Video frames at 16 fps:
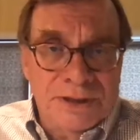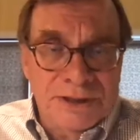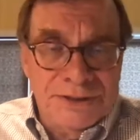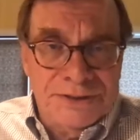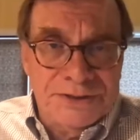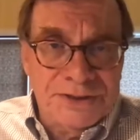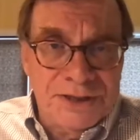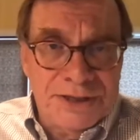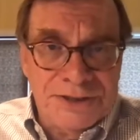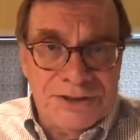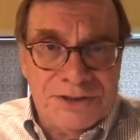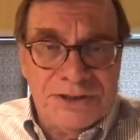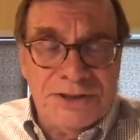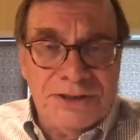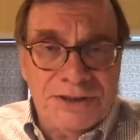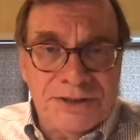
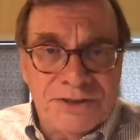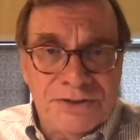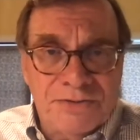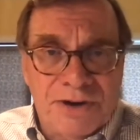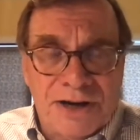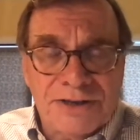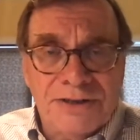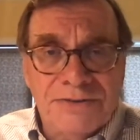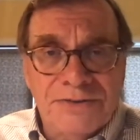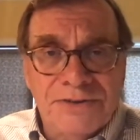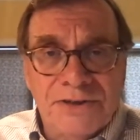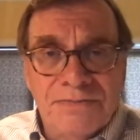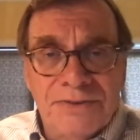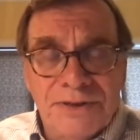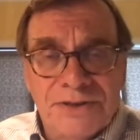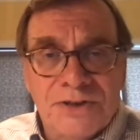legislation and directives of
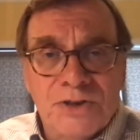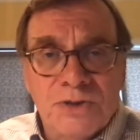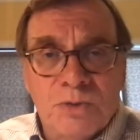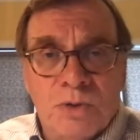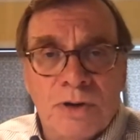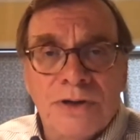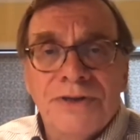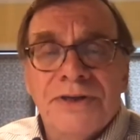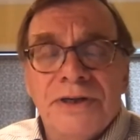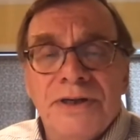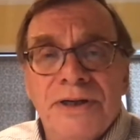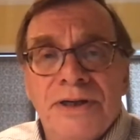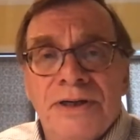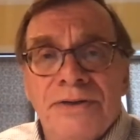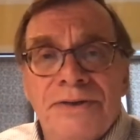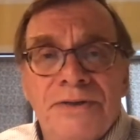this sort,
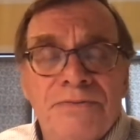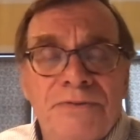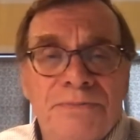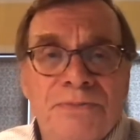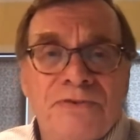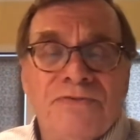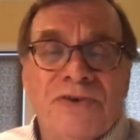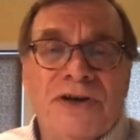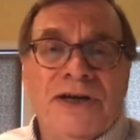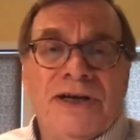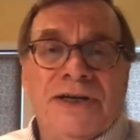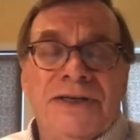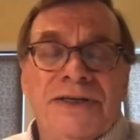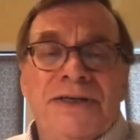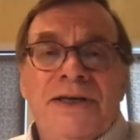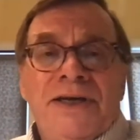that would
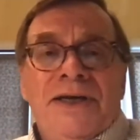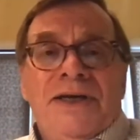provide